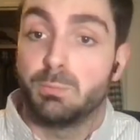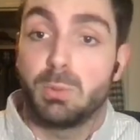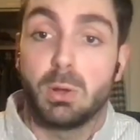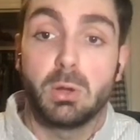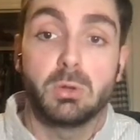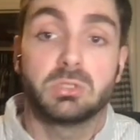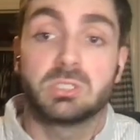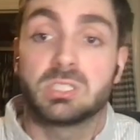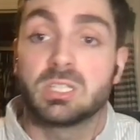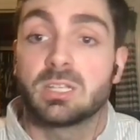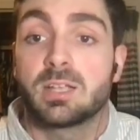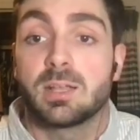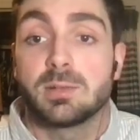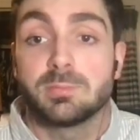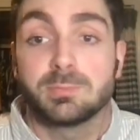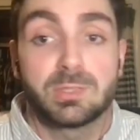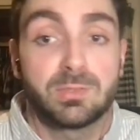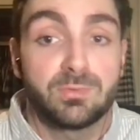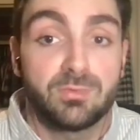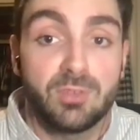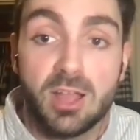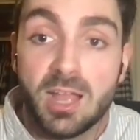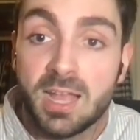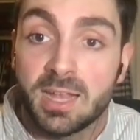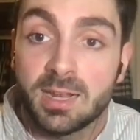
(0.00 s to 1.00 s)
Bosa comes
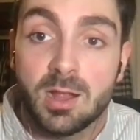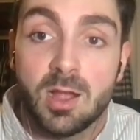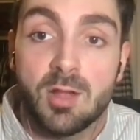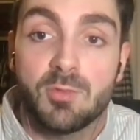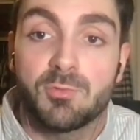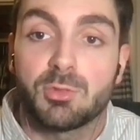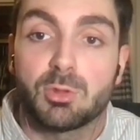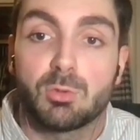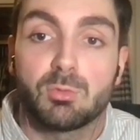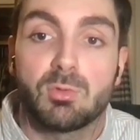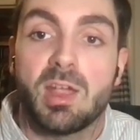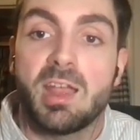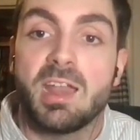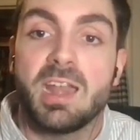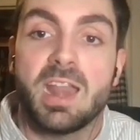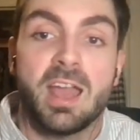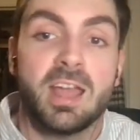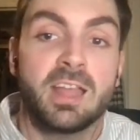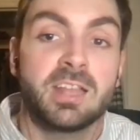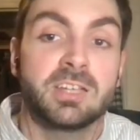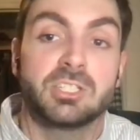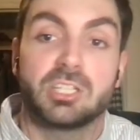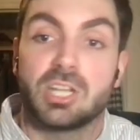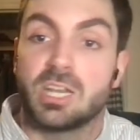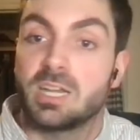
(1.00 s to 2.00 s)
flying off the right
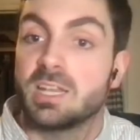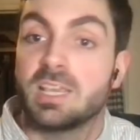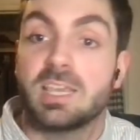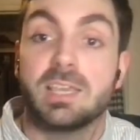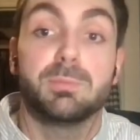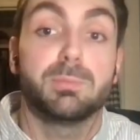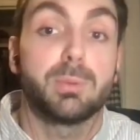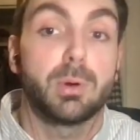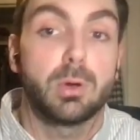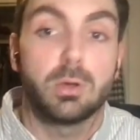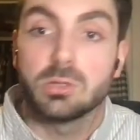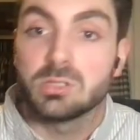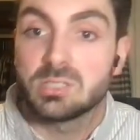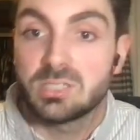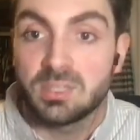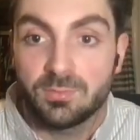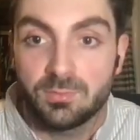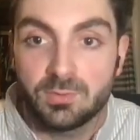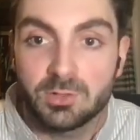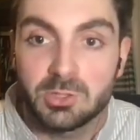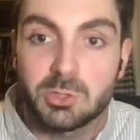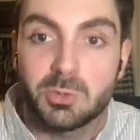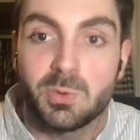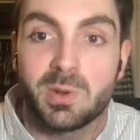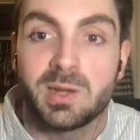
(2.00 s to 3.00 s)
edge and pulls it
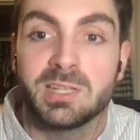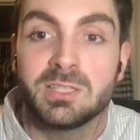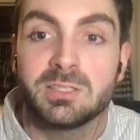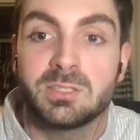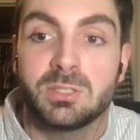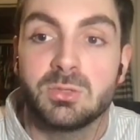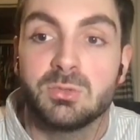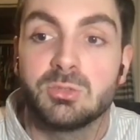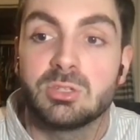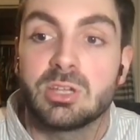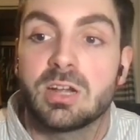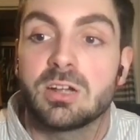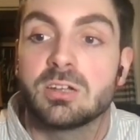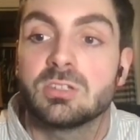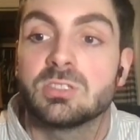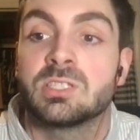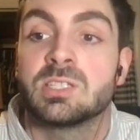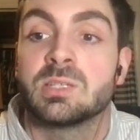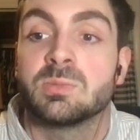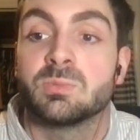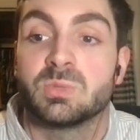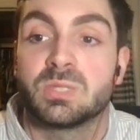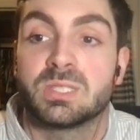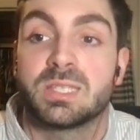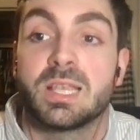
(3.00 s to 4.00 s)
for 22 yards
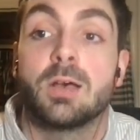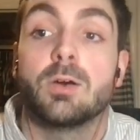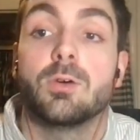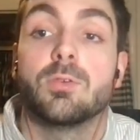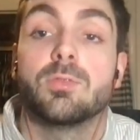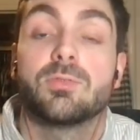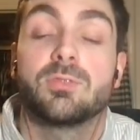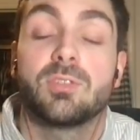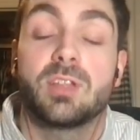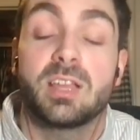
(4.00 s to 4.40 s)
himself.